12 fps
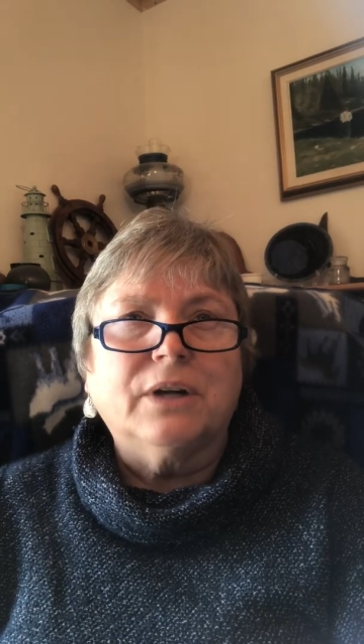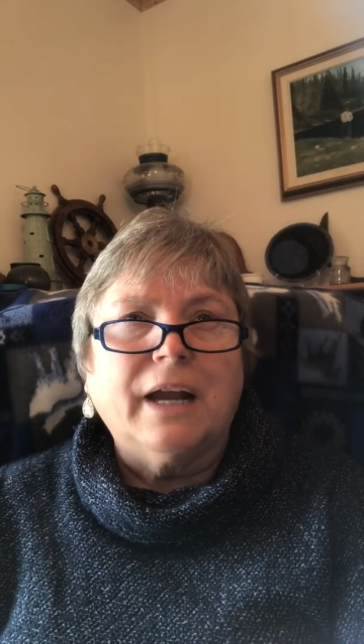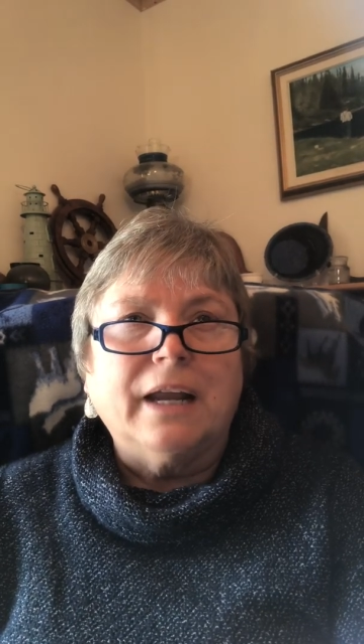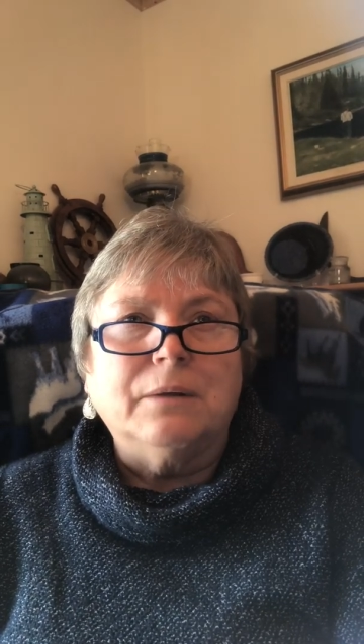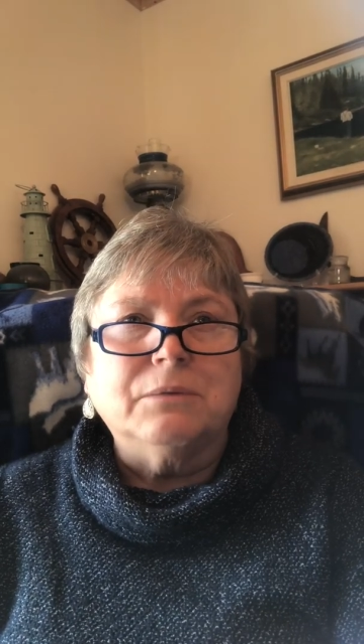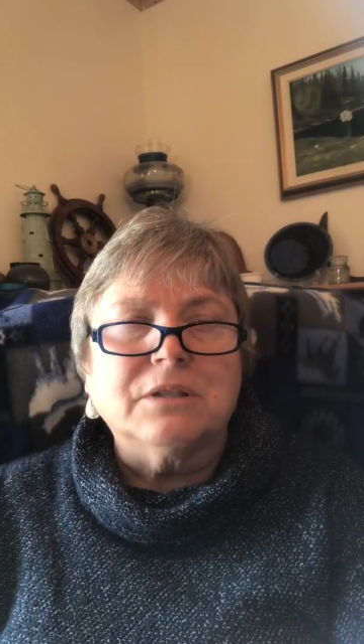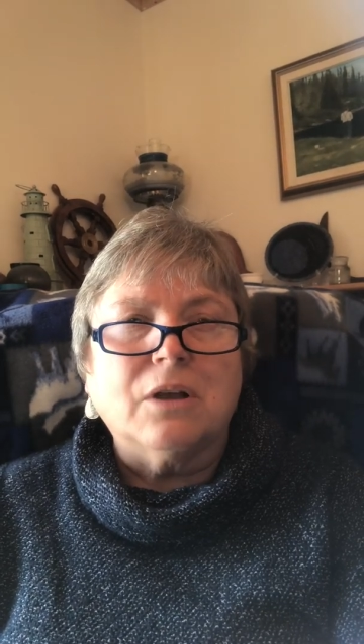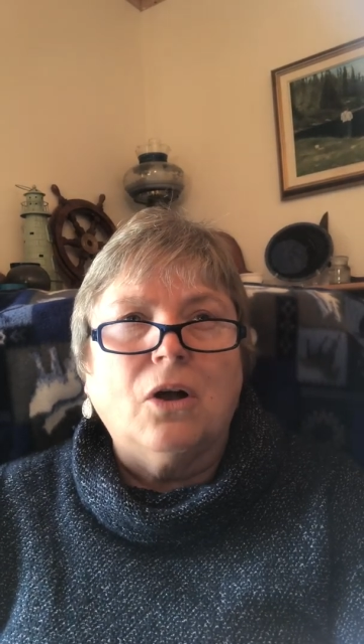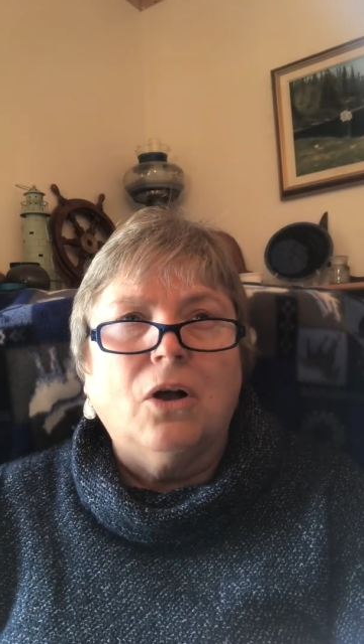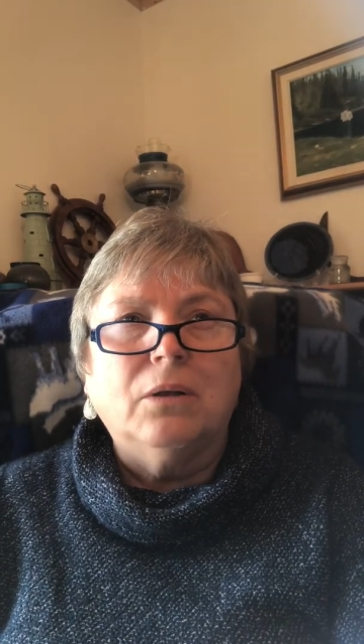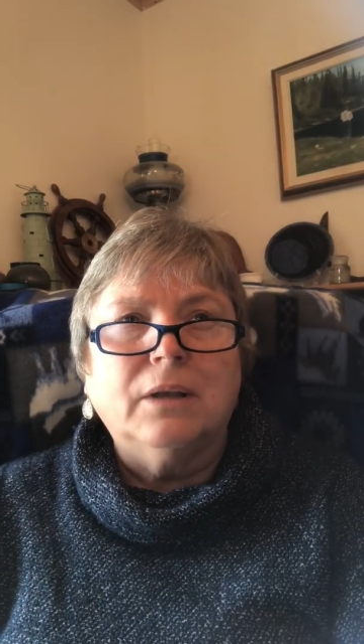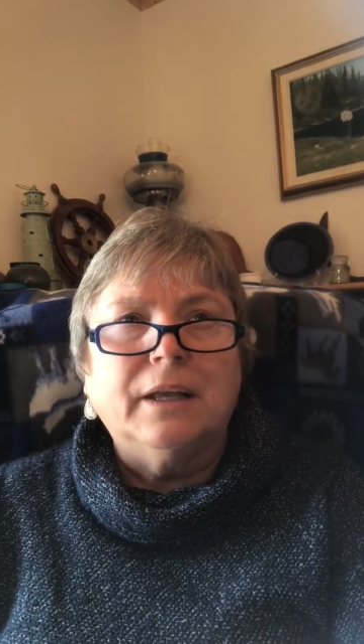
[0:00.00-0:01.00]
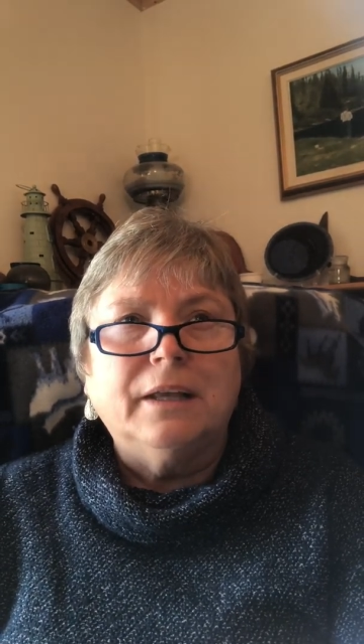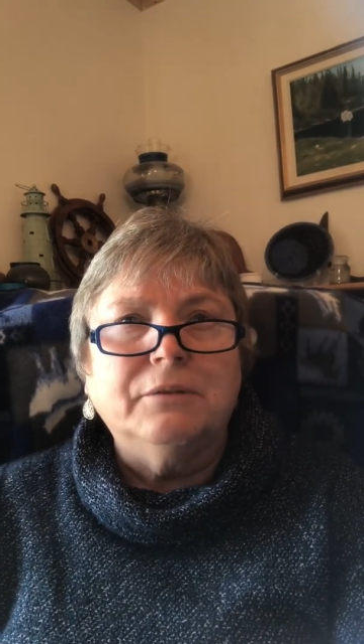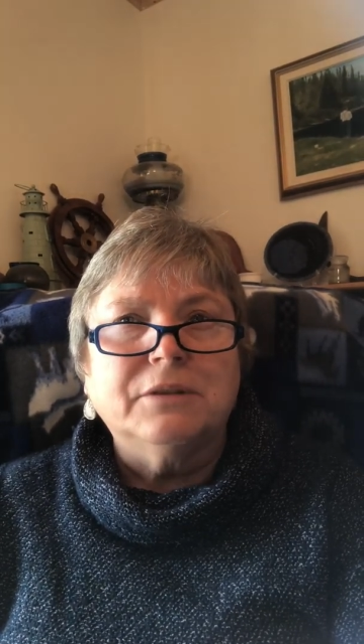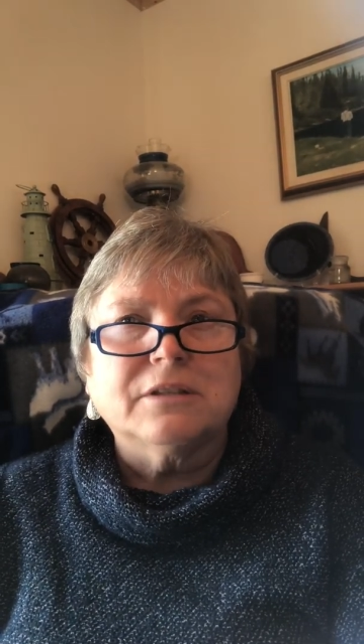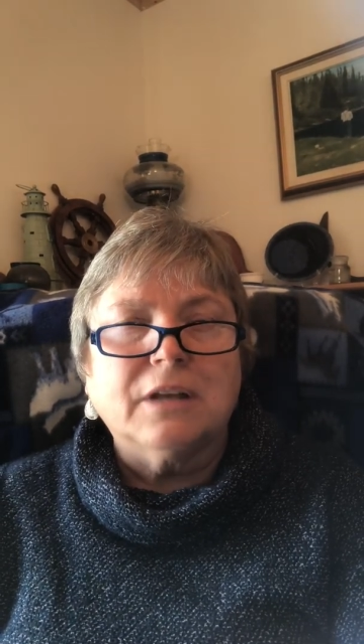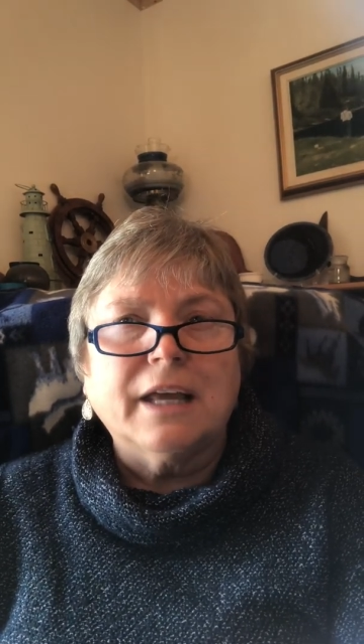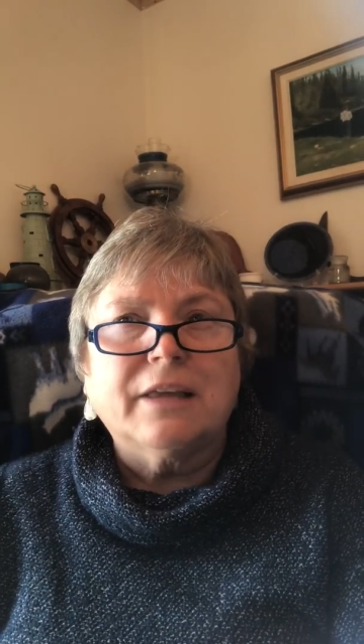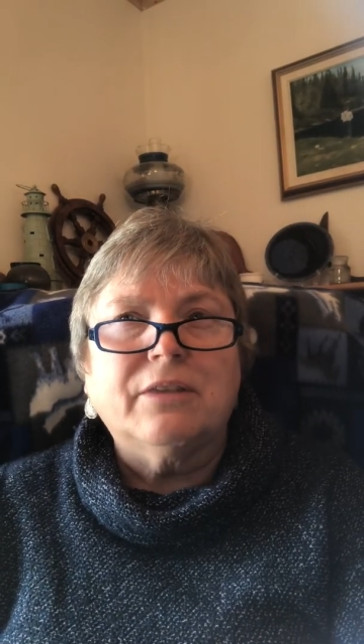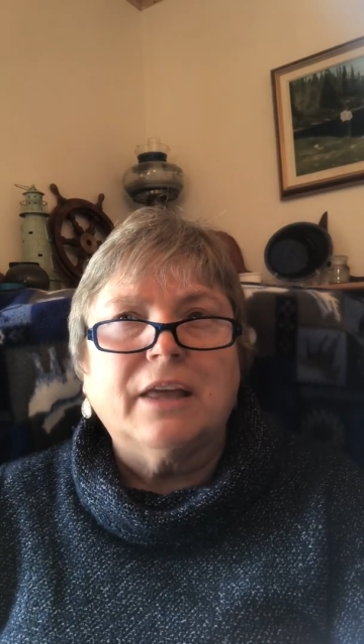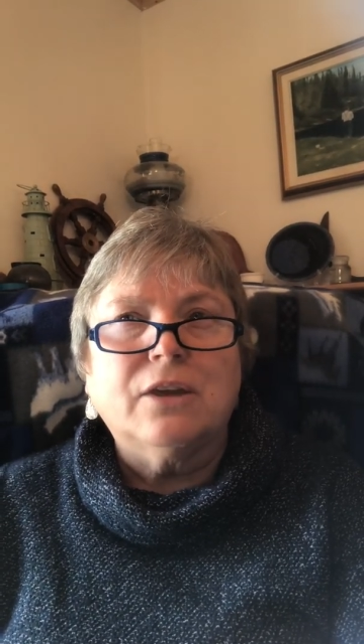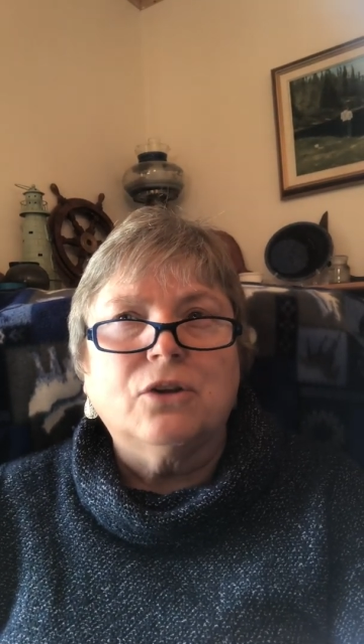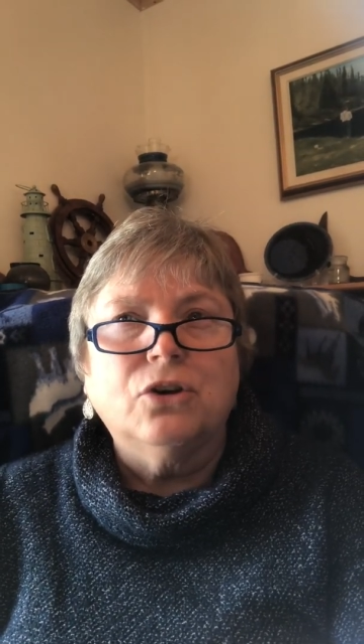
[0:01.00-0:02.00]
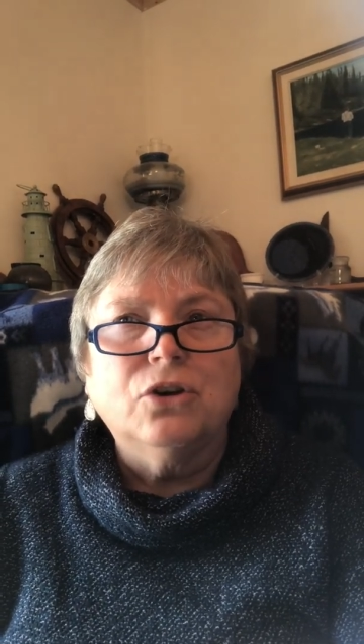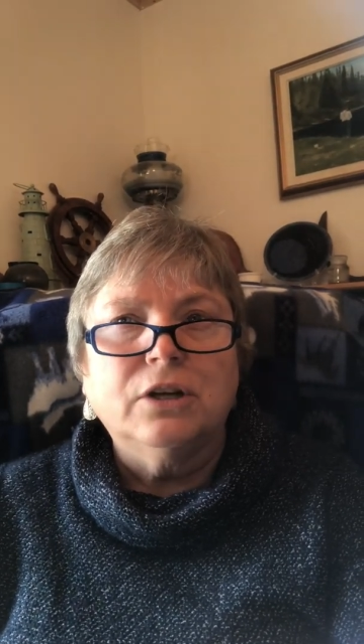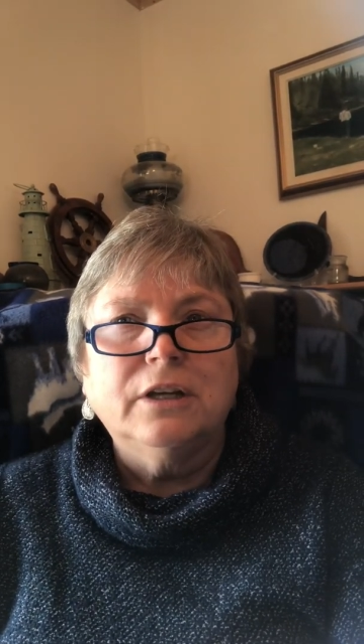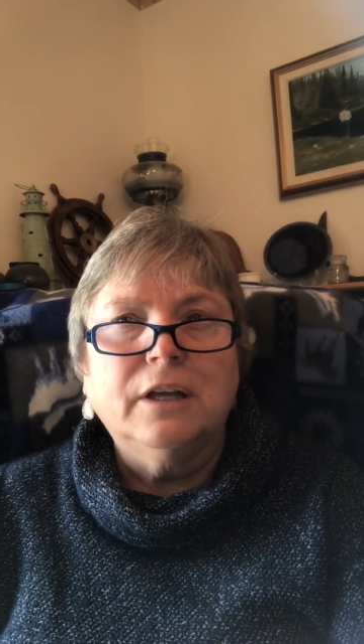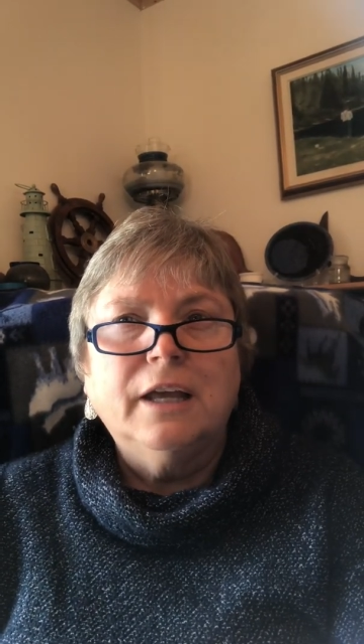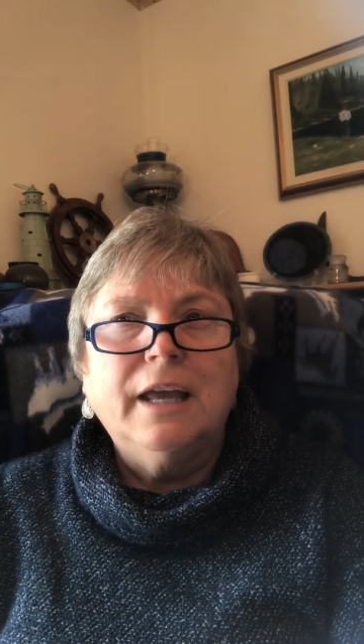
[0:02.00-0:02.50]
and it was like they could